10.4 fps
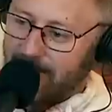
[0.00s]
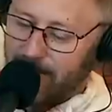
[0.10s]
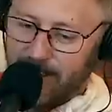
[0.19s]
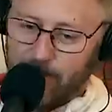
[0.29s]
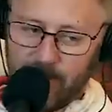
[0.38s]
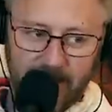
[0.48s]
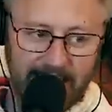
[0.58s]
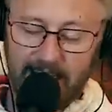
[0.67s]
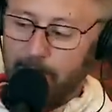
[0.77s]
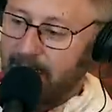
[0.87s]
You think we're a
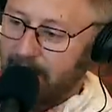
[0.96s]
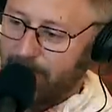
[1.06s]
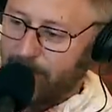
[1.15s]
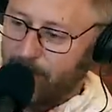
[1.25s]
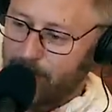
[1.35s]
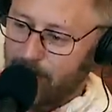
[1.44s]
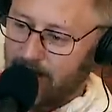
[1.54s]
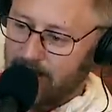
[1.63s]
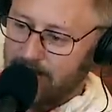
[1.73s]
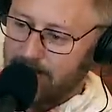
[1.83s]
gimmicky food
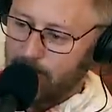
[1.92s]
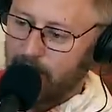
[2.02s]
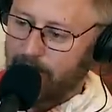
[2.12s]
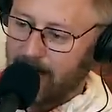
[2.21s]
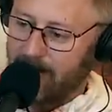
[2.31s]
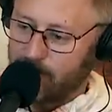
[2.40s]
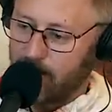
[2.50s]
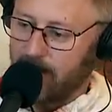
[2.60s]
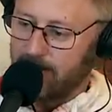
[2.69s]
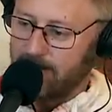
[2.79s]
truck? We're a fire
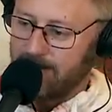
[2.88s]
truck.